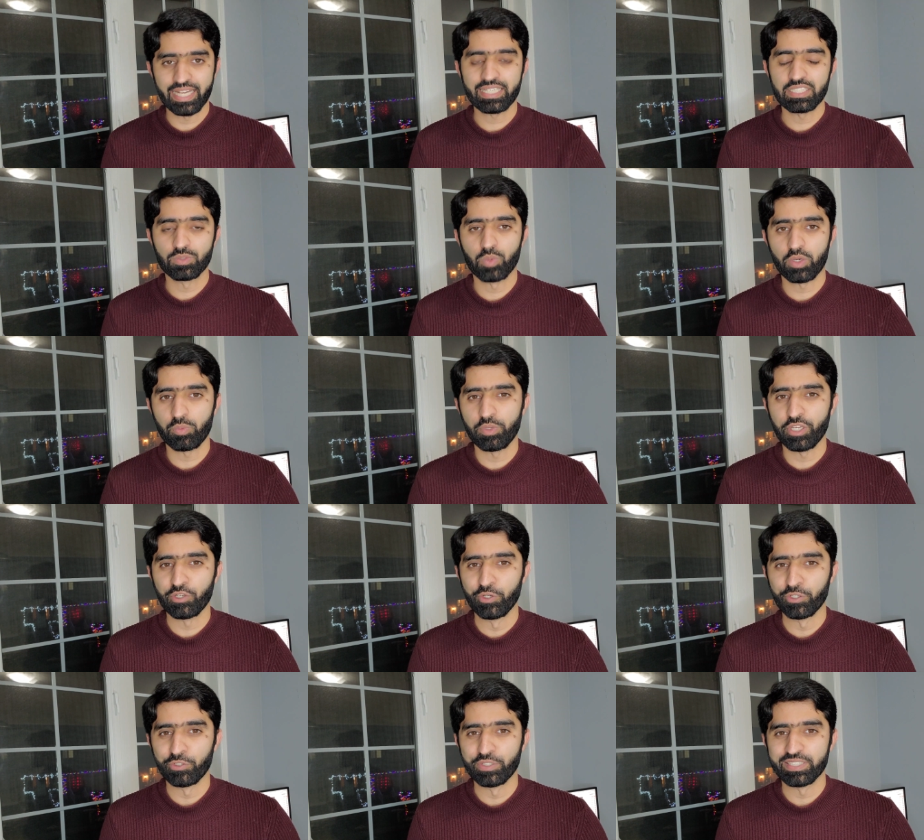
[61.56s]
that is what we are
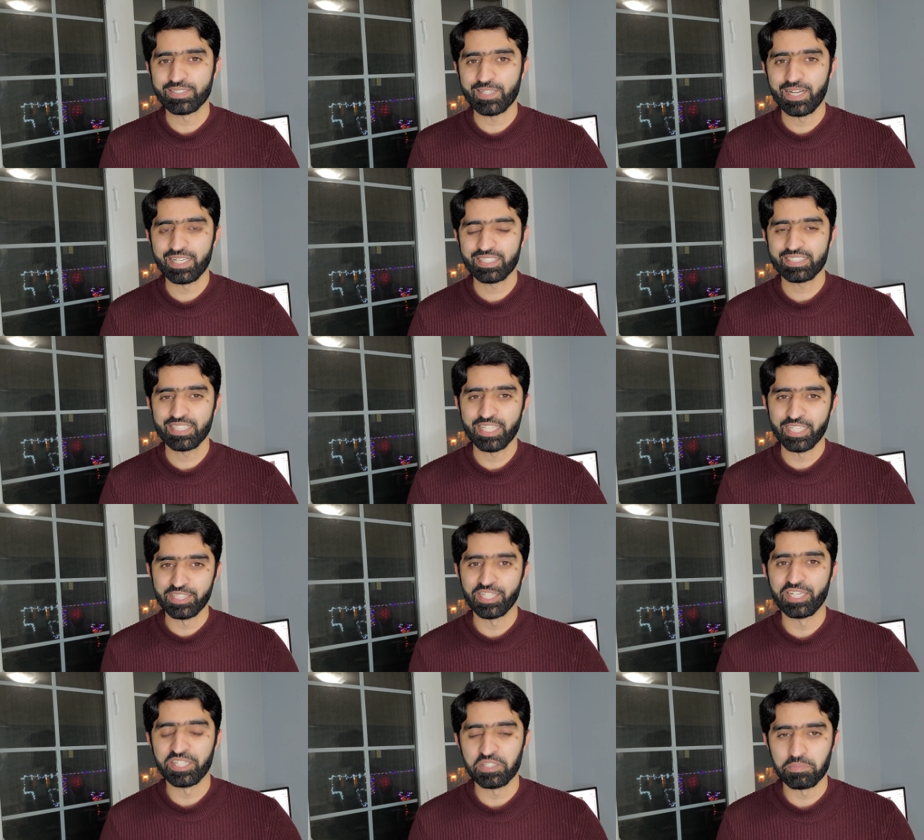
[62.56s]
going to discuss in
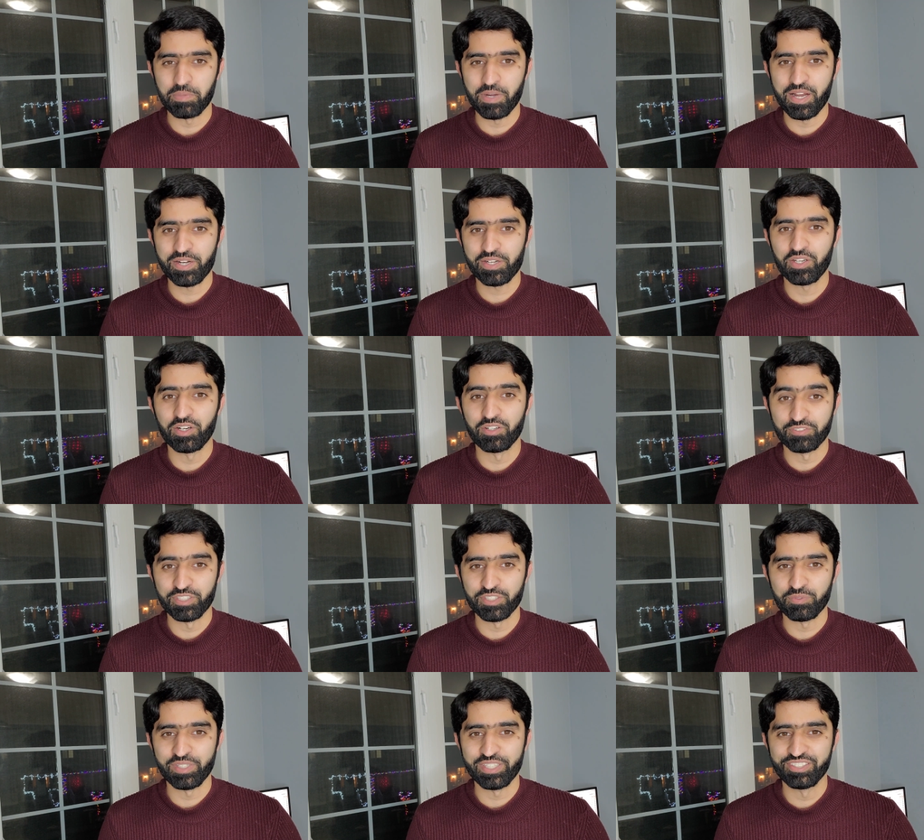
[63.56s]
the later part of
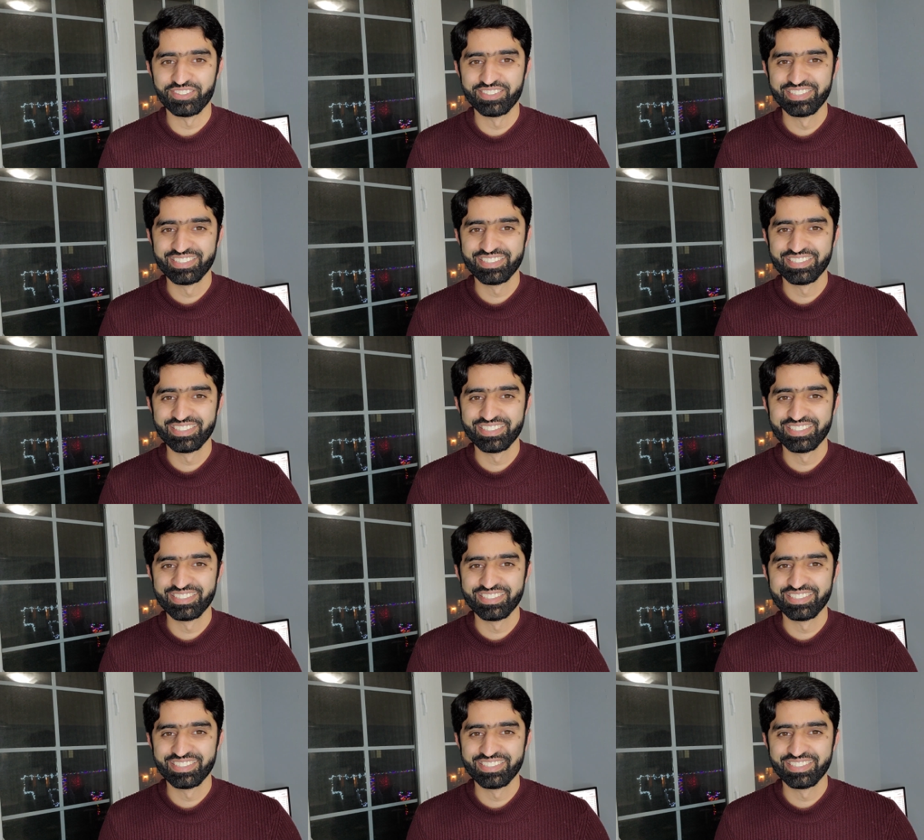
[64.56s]
this video.